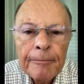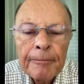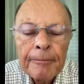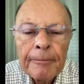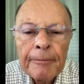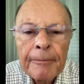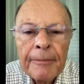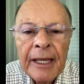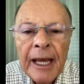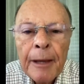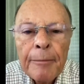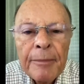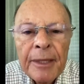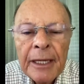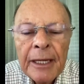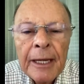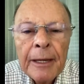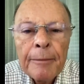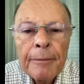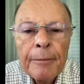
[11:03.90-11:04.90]
and
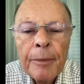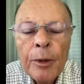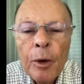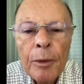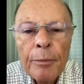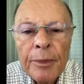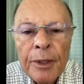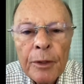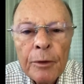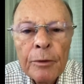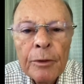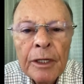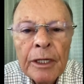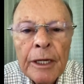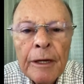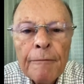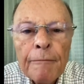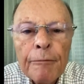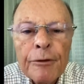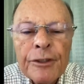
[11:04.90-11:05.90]
watchful,
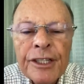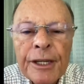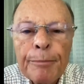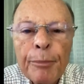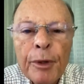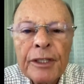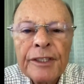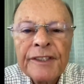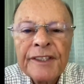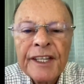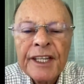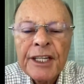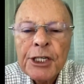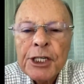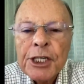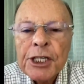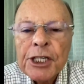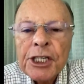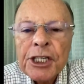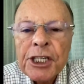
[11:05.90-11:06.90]
friends,
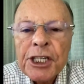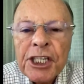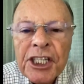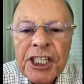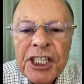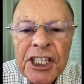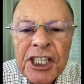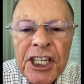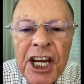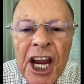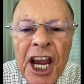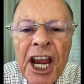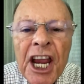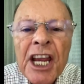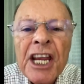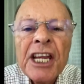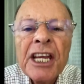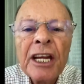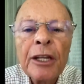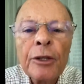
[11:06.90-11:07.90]

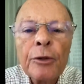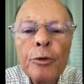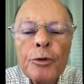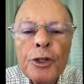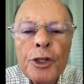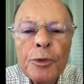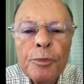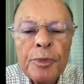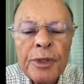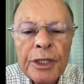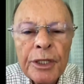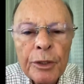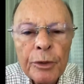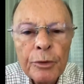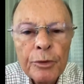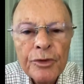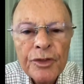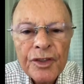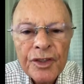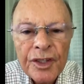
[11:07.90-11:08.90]
you can be
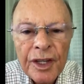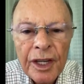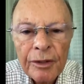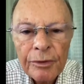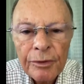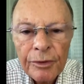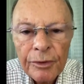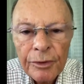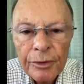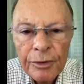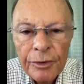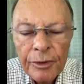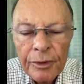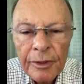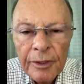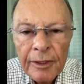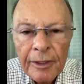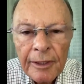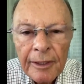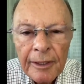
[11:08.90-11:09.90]
filled with
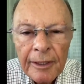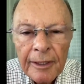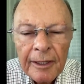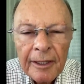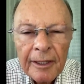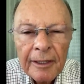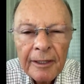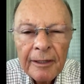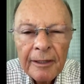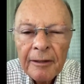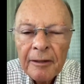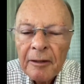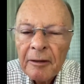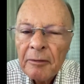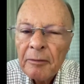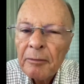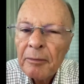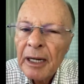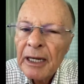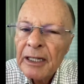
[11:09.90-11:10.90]
the Holy Spirit.
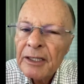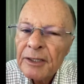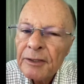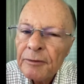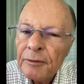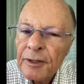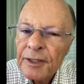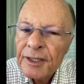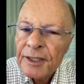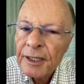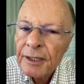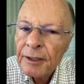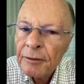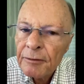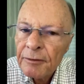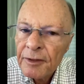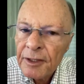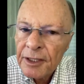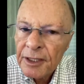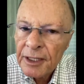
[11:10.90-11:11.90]

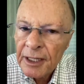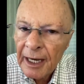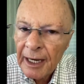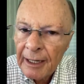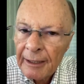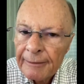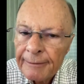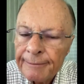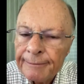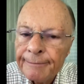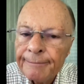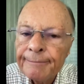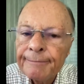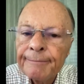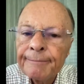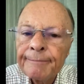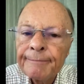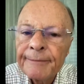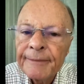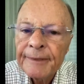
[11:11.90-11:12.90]
But if you
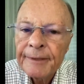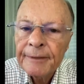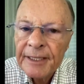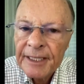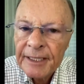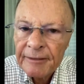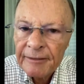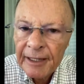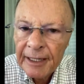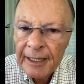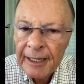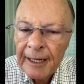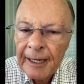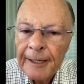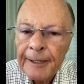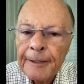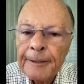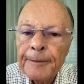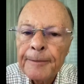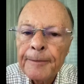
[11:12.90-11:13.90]
do not
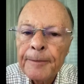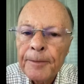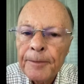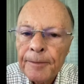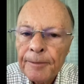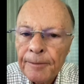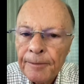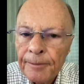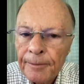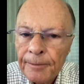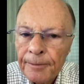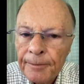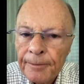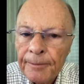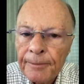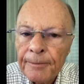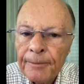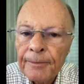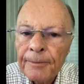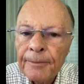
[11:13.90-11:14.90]
be watchful
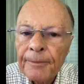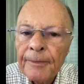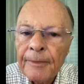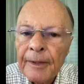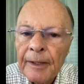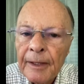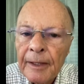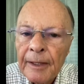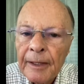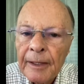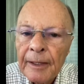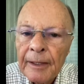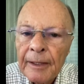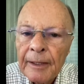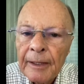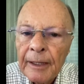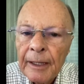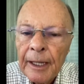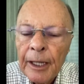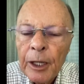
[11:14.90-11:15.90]
and sober,
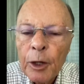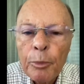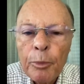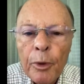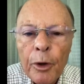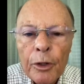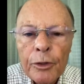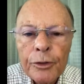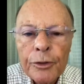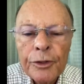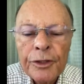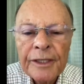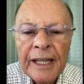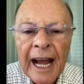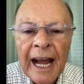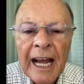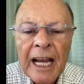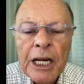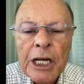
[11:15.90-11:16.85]
you may fall.